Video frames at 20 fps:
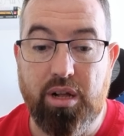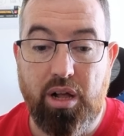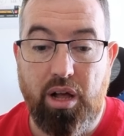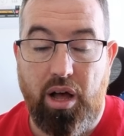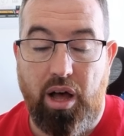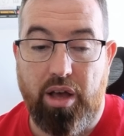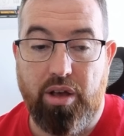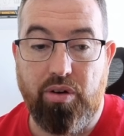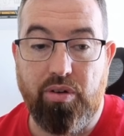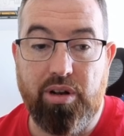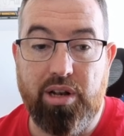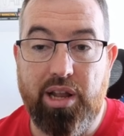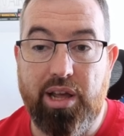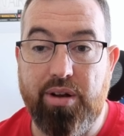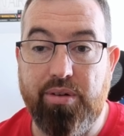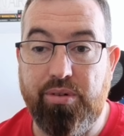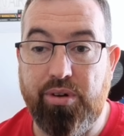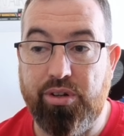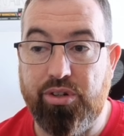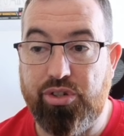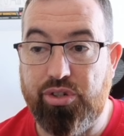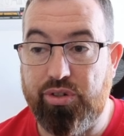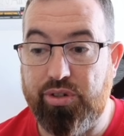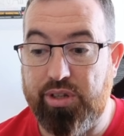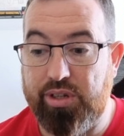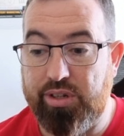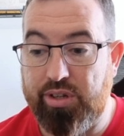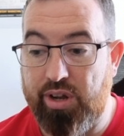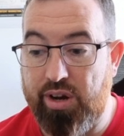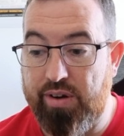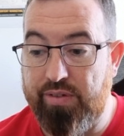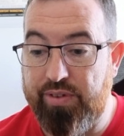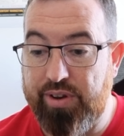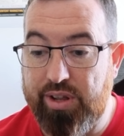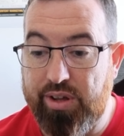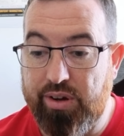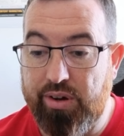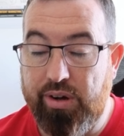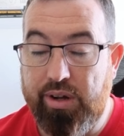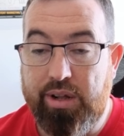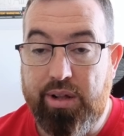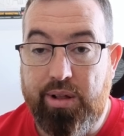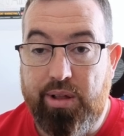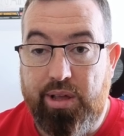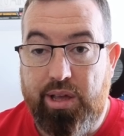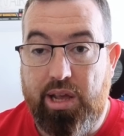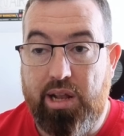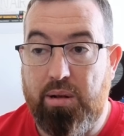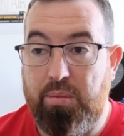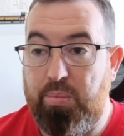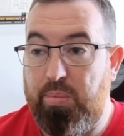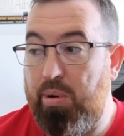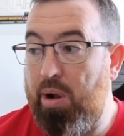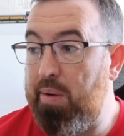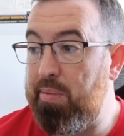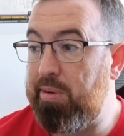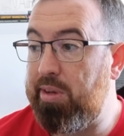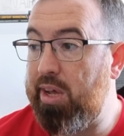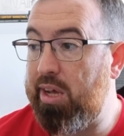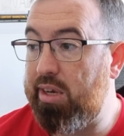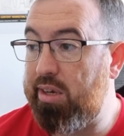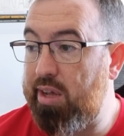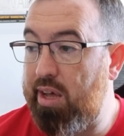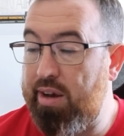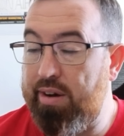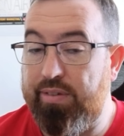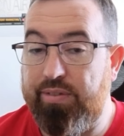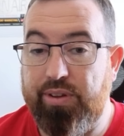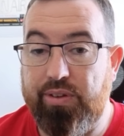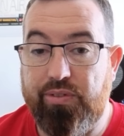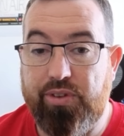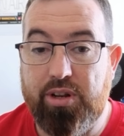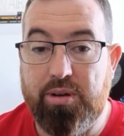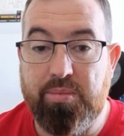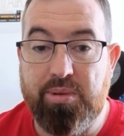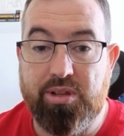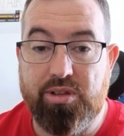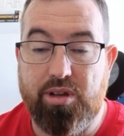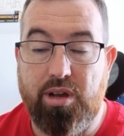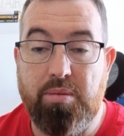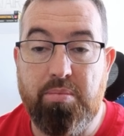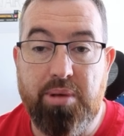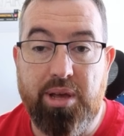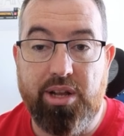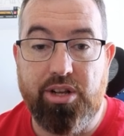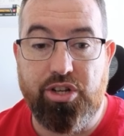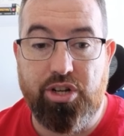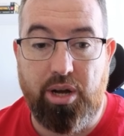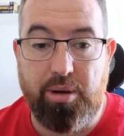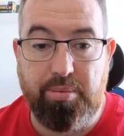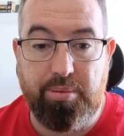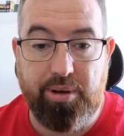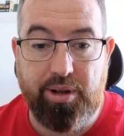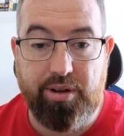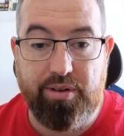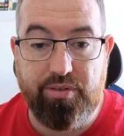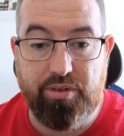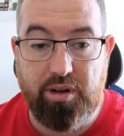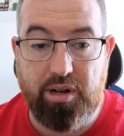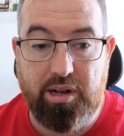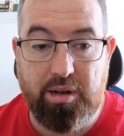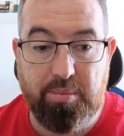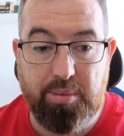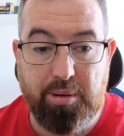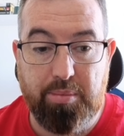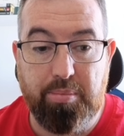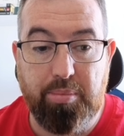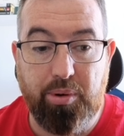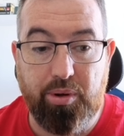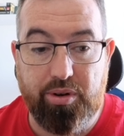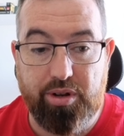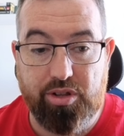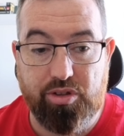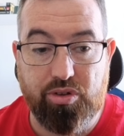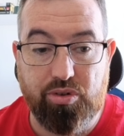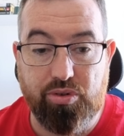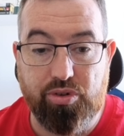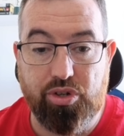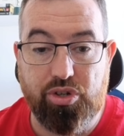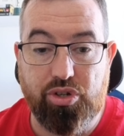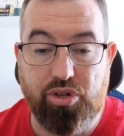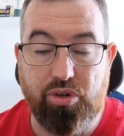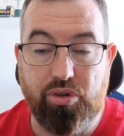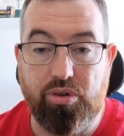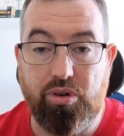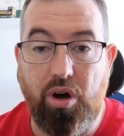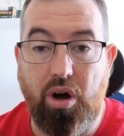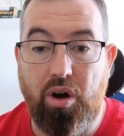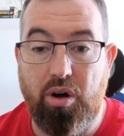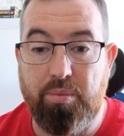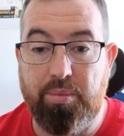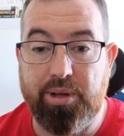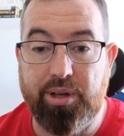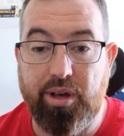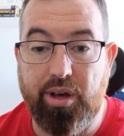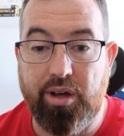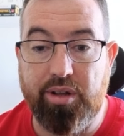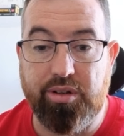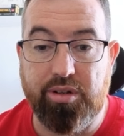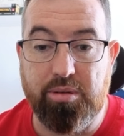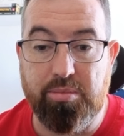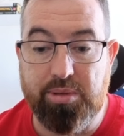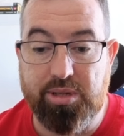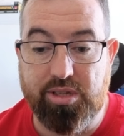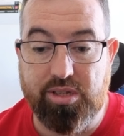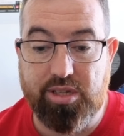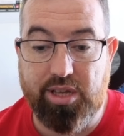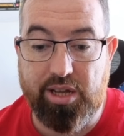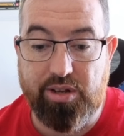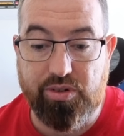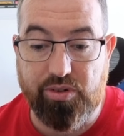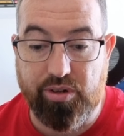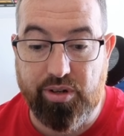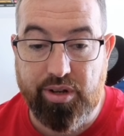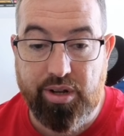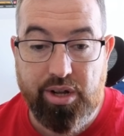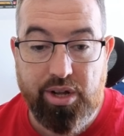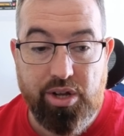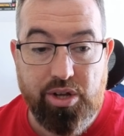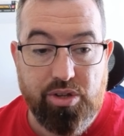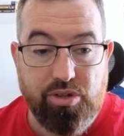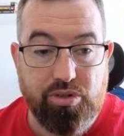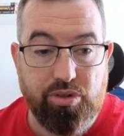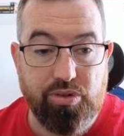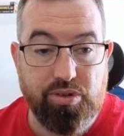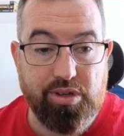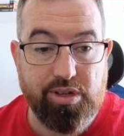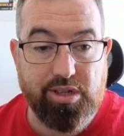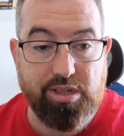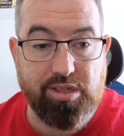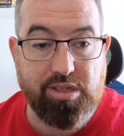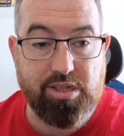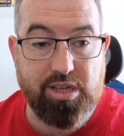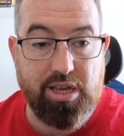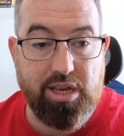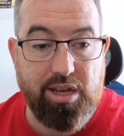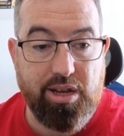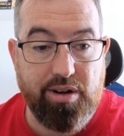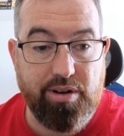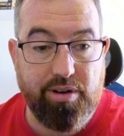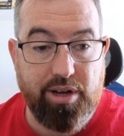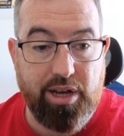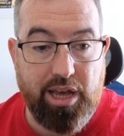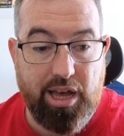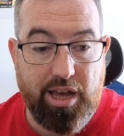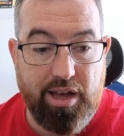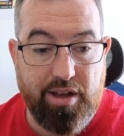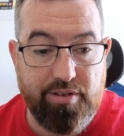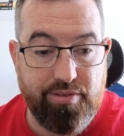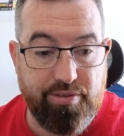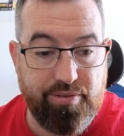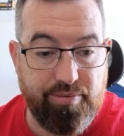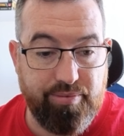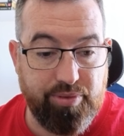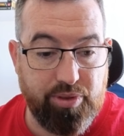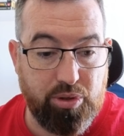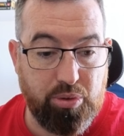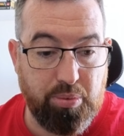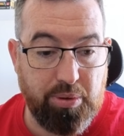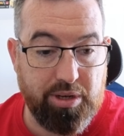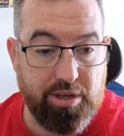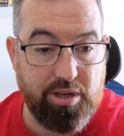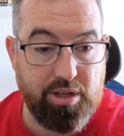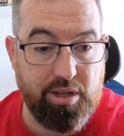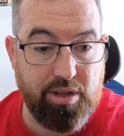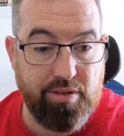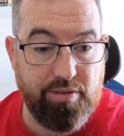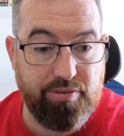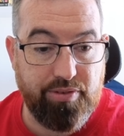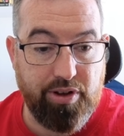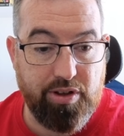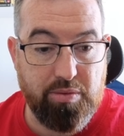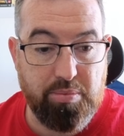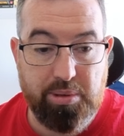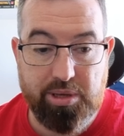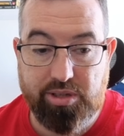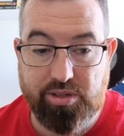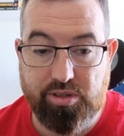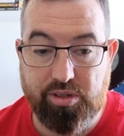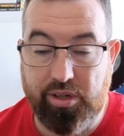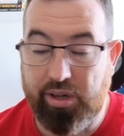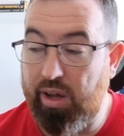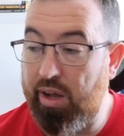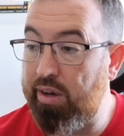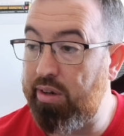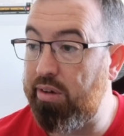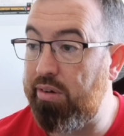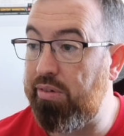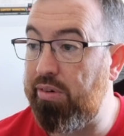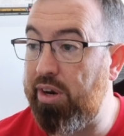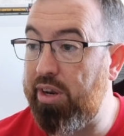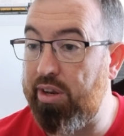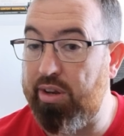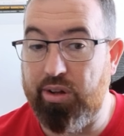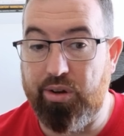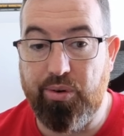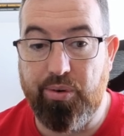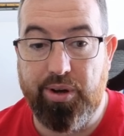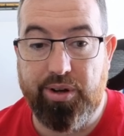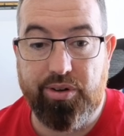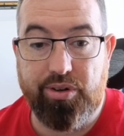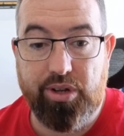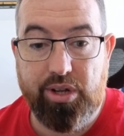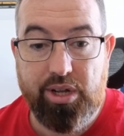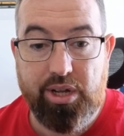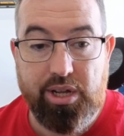I'm going to let it run through the entire video. It'll probably take 10 or 15 minutes. I may chop it out a little bit, but it's going to show all my content being scheduled. So you can see here I have 25 pieces of content ready to go out.